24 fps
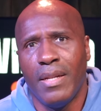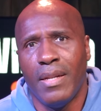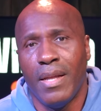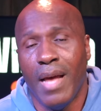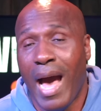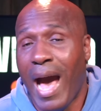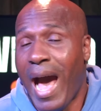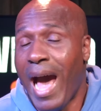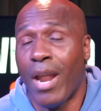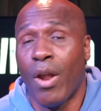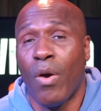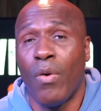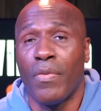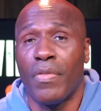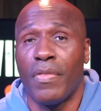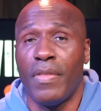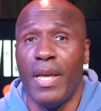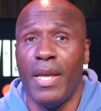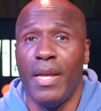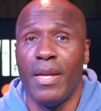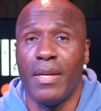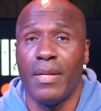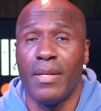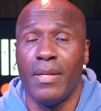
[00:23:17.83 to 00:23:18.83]
I don't
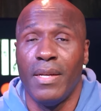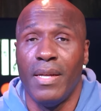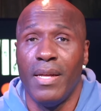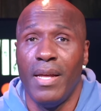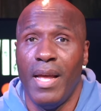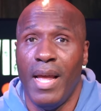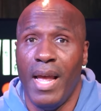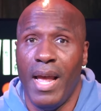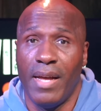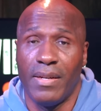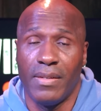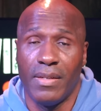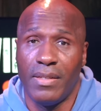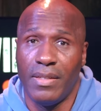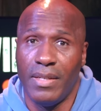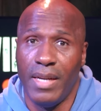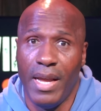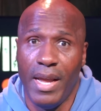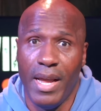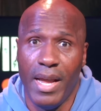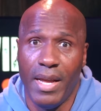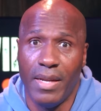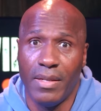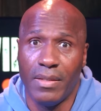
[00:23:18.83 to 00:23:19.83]
think has a
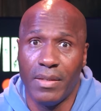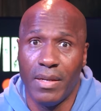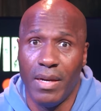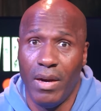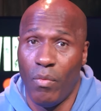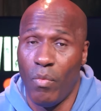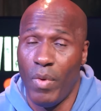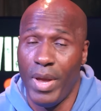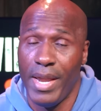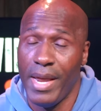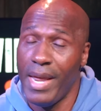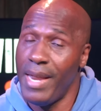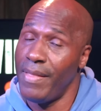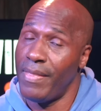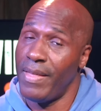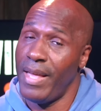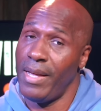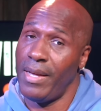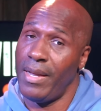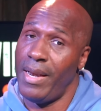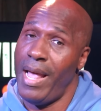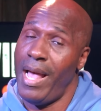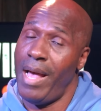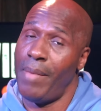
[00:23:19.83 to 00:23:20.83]
chance of when anything
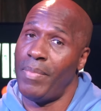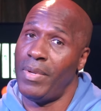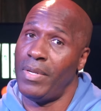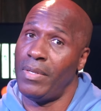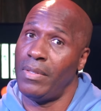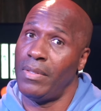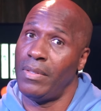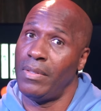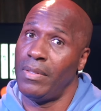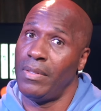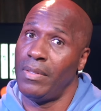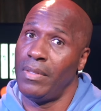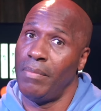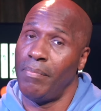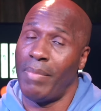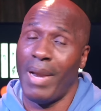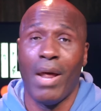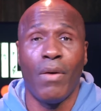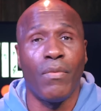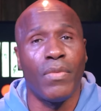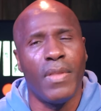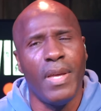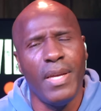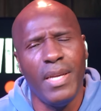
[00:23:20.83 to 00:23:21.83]
could happen, but I
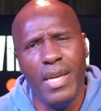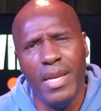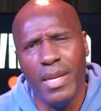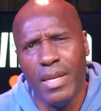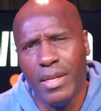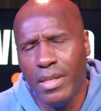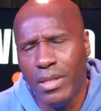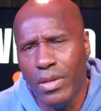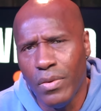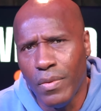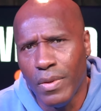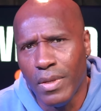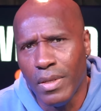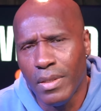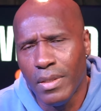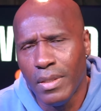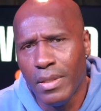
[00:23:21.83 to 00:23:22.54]
don't think he can do it.